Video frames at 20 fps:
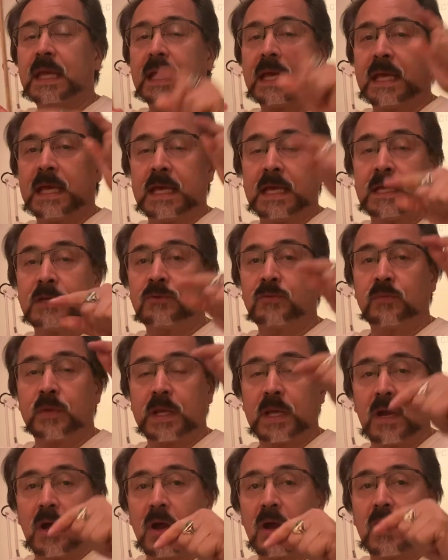in
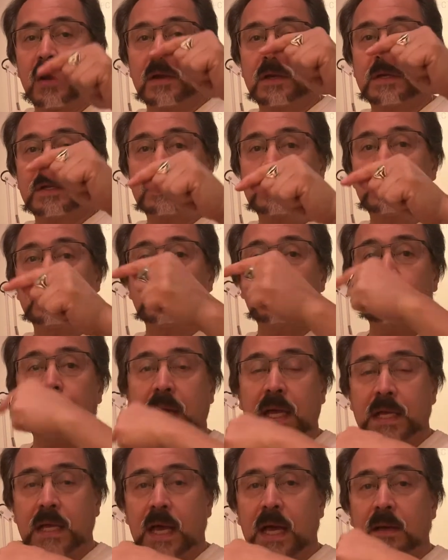regard to
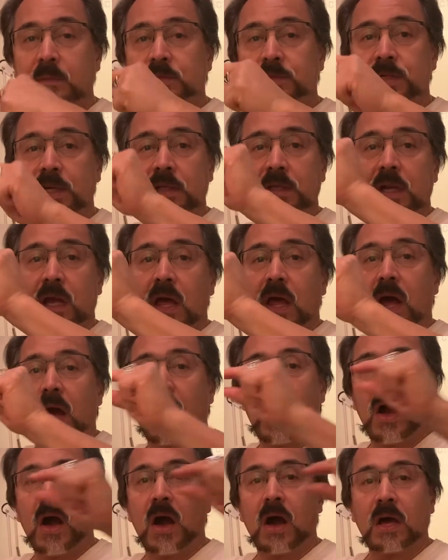my object
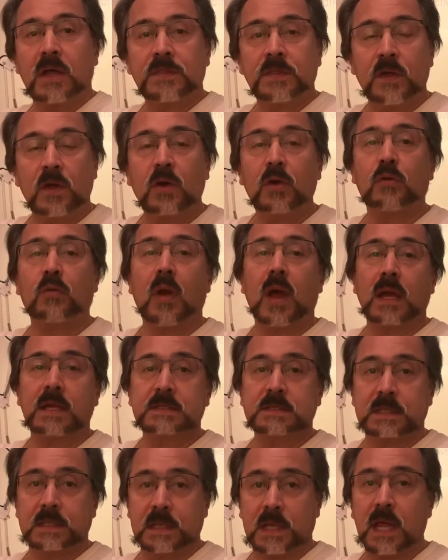on the
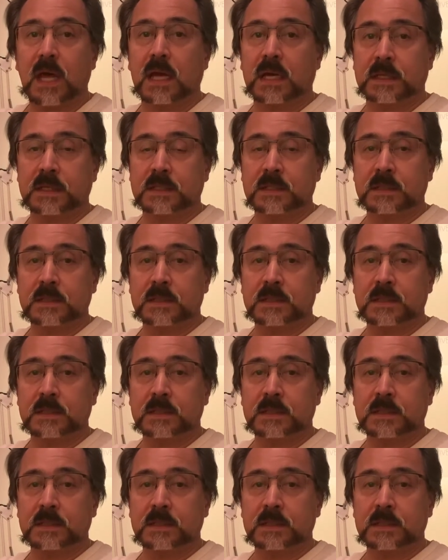horizon line,